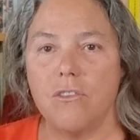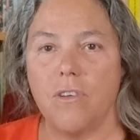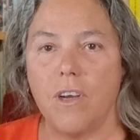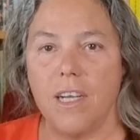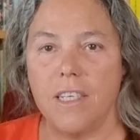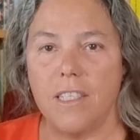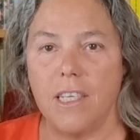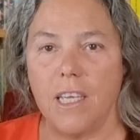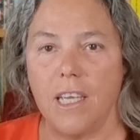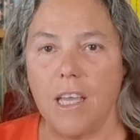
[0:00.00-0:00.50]

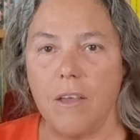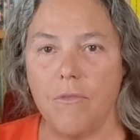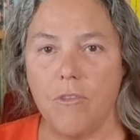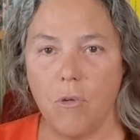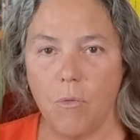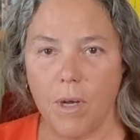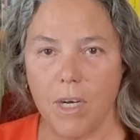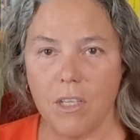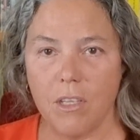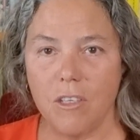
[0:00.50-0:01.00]
writing? If you're
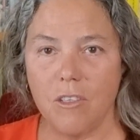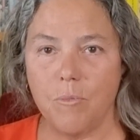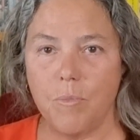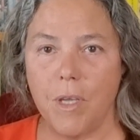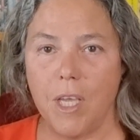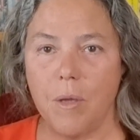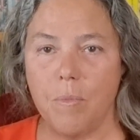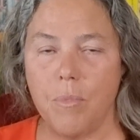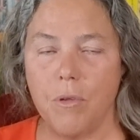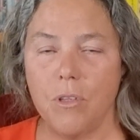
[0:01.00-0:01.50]
one of those
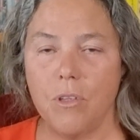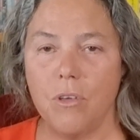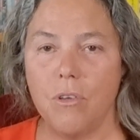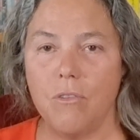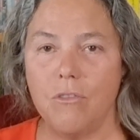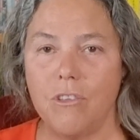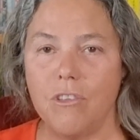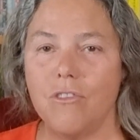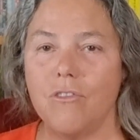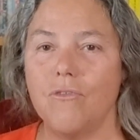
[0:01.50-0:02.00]
people who
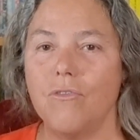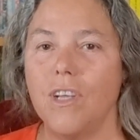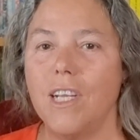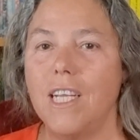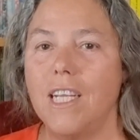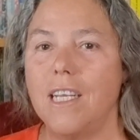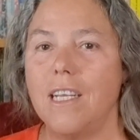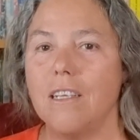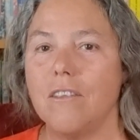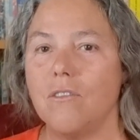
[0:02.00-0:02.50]
just
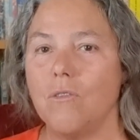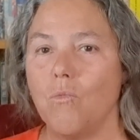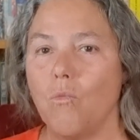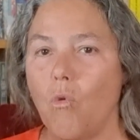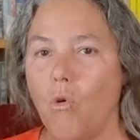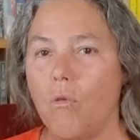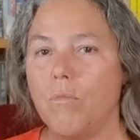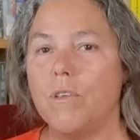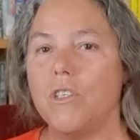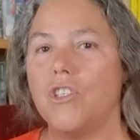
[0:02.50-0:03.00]
really doesn't
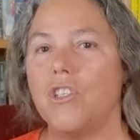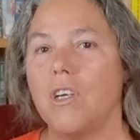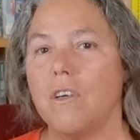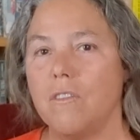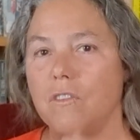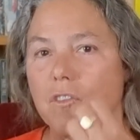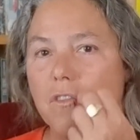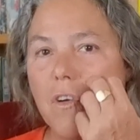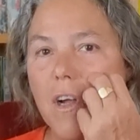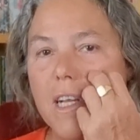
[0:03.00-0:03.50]
warm to
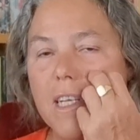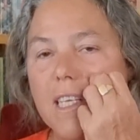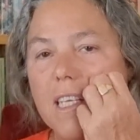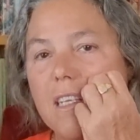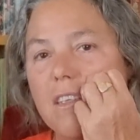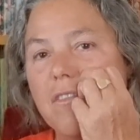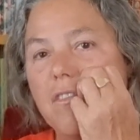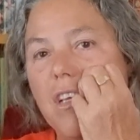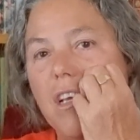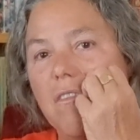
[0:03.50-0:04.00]
Cherryn's writing
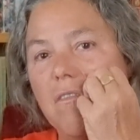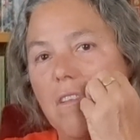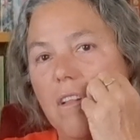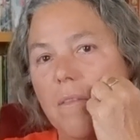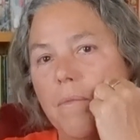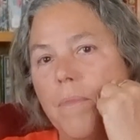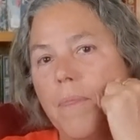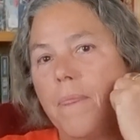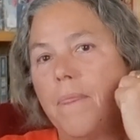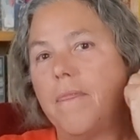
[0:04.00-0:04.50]
in
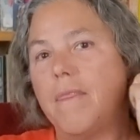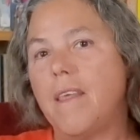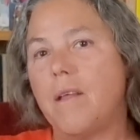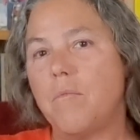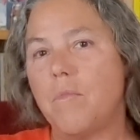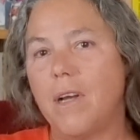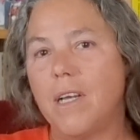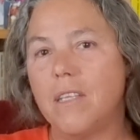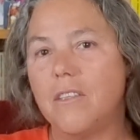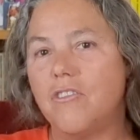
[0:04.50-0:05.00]
general, then
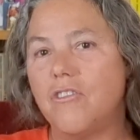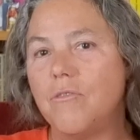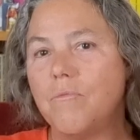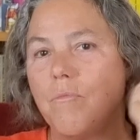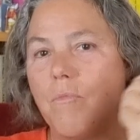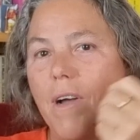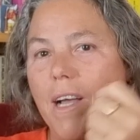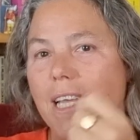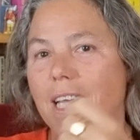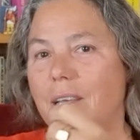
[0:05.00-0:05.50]
my
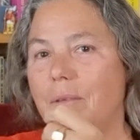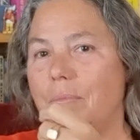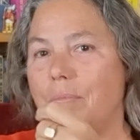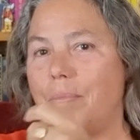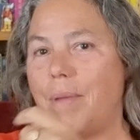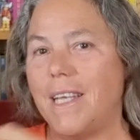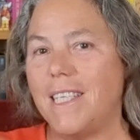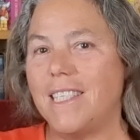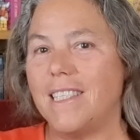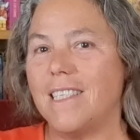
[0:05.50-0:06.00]

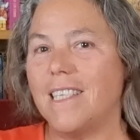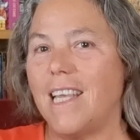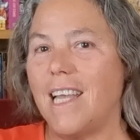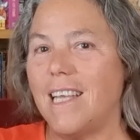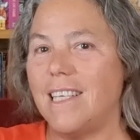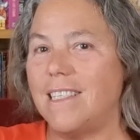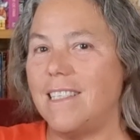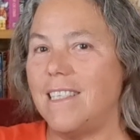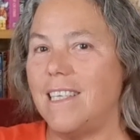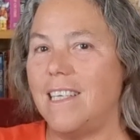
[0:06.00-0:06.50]
best
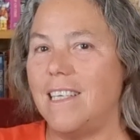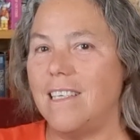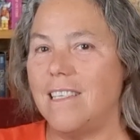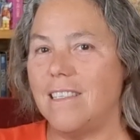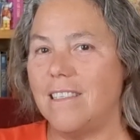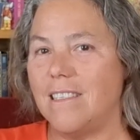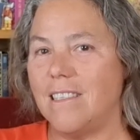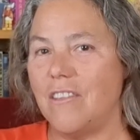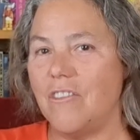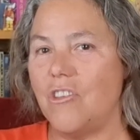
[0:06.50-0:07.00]
guess
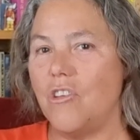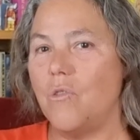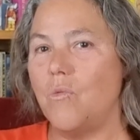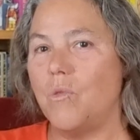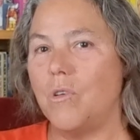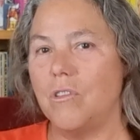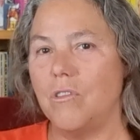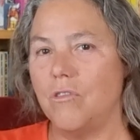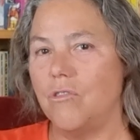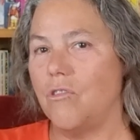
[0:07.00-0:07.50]
is that you
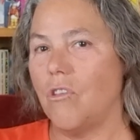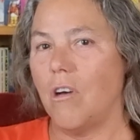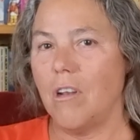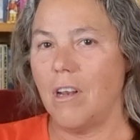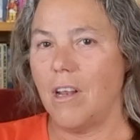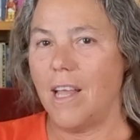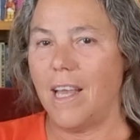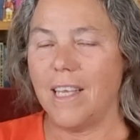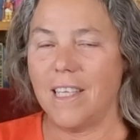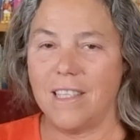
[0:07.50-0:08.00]
will
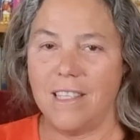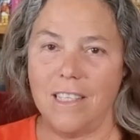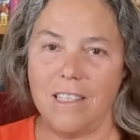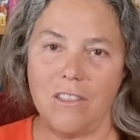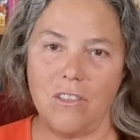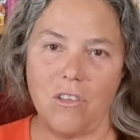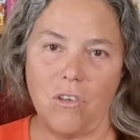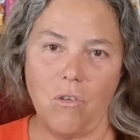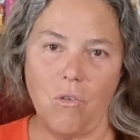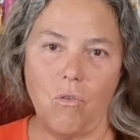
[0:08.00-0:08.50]
not like
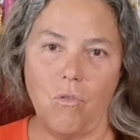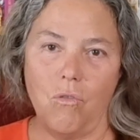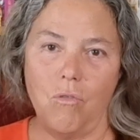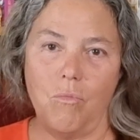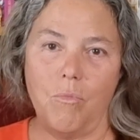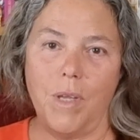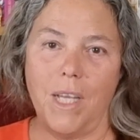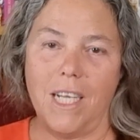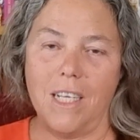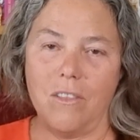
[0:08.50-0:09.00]
this at all,
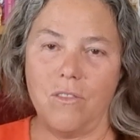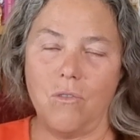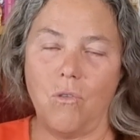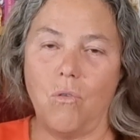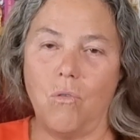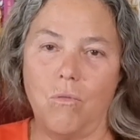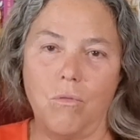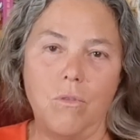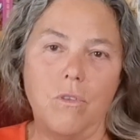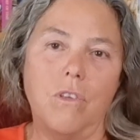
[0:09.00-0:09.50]
because
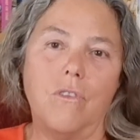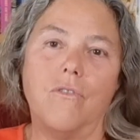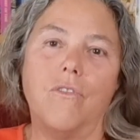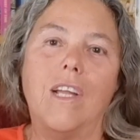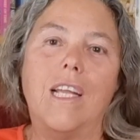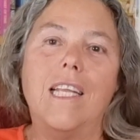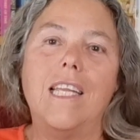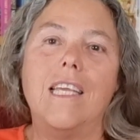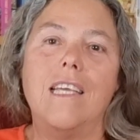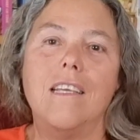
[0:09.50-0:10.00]
all there
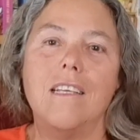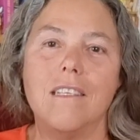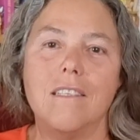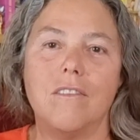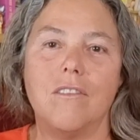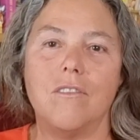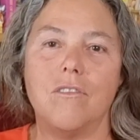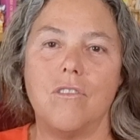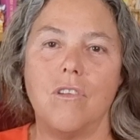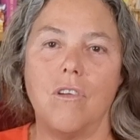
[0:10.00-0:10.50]
really
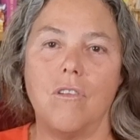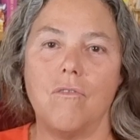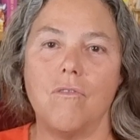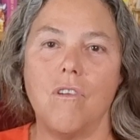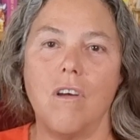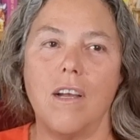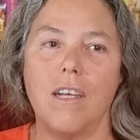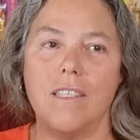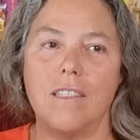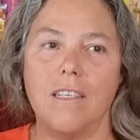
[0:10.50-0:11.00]
is her
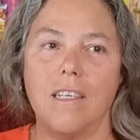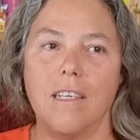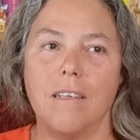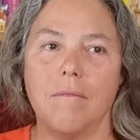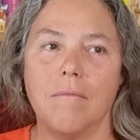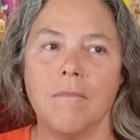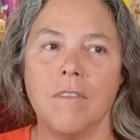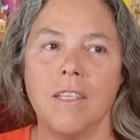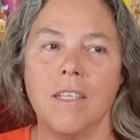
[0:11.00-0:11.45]
writing.